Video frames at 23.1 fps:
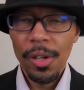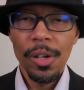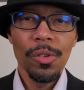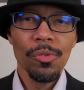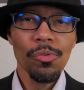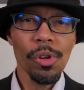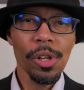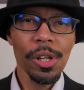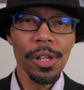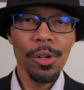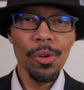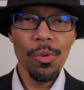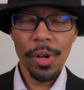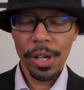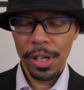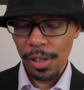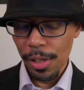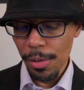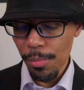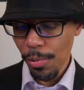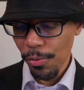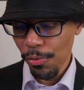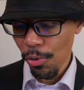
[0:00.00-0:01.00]
Really
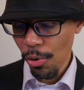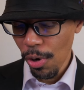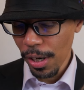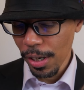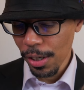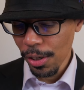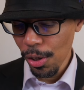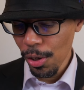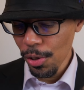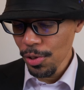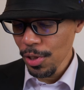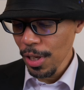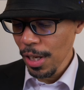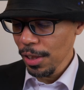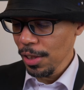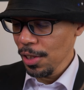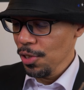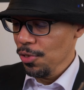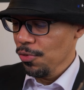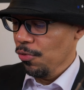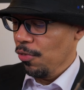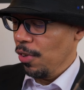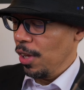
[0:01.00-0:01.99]
quickly before I close out
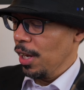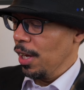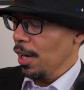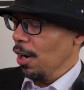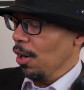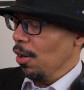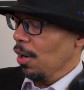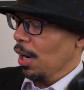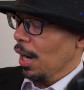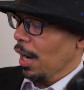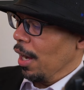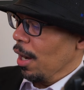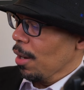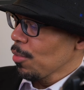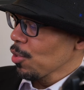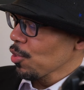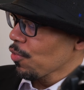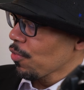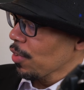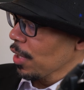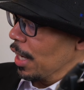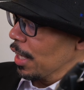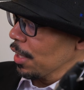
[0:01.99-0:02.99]
this video, I
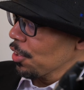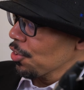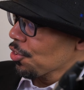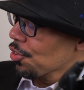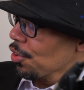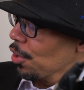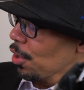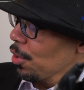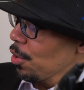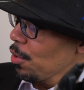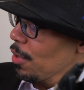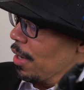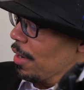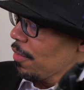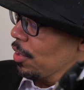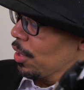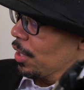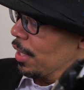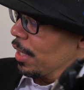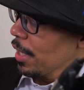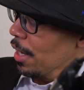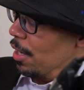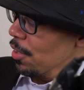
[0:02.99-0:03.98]
almost forgot to show you
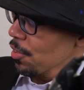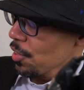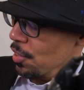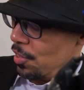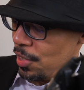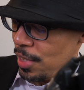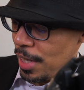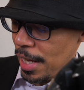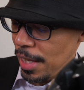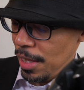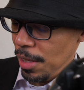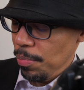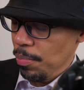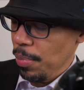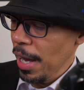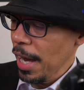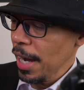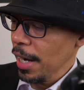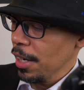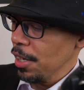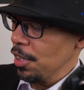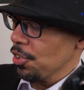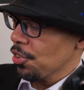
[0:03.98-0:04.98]
everything else inside the
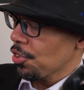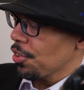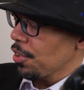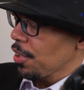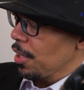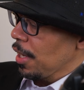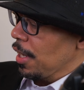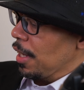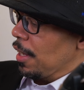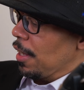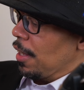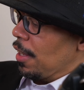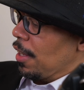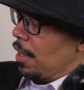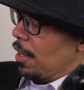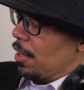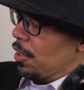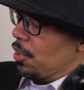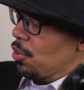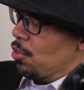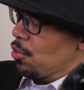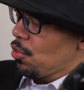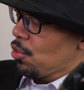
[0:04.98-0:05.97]
package.
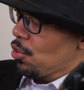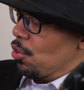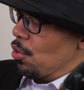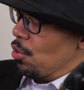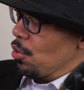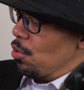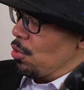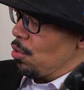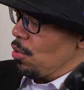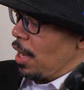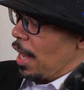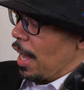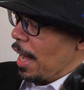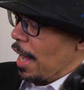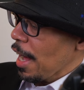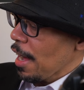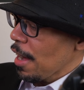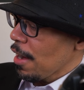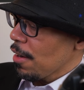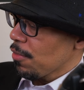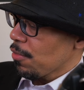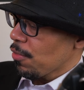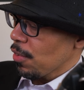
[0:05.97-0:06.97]
You do
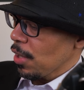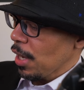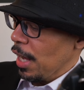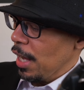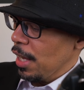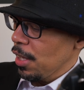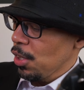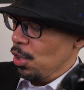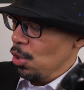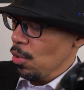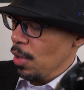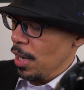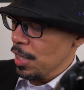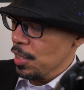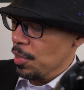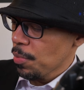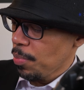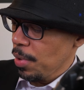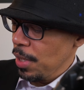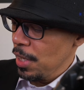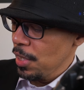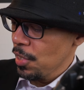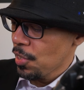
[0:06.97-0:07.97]
have a
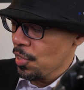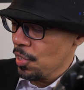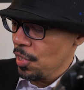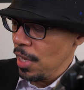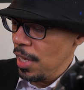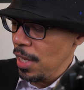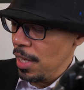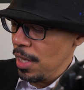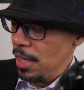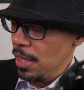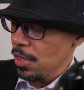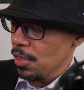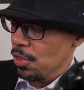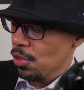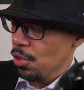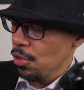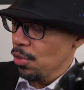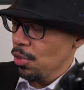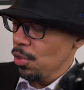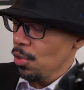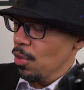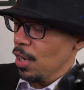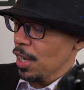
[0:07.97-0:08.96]
USB-C
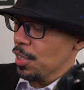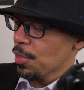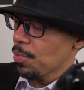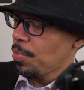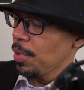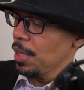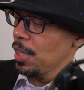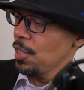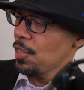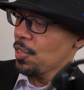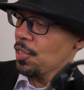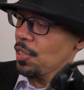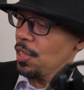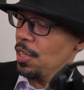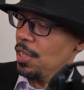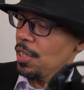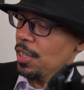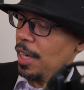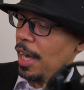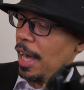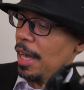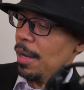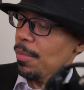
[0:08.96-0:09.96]
to USB-C
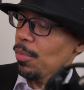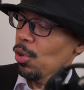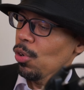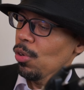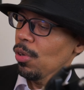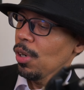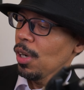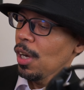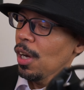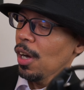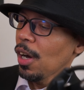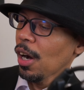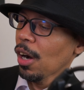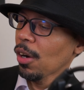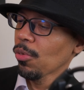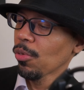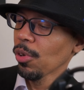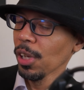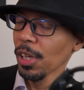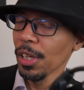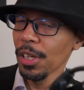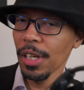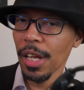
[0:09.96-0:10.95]
cable, a
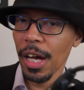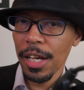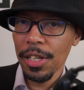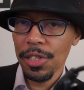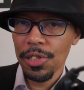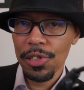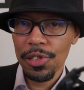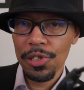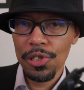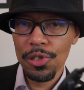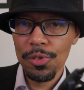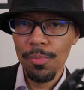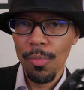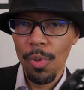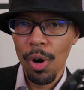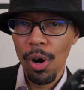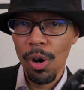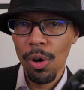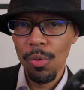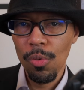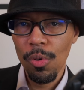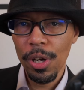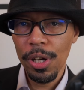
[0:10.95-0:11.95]
really nice and
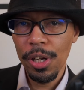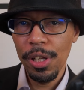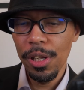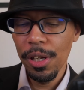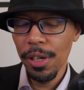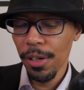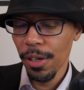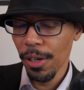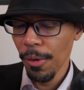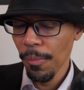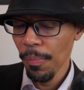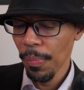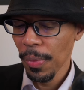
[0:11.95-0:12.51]
small one here.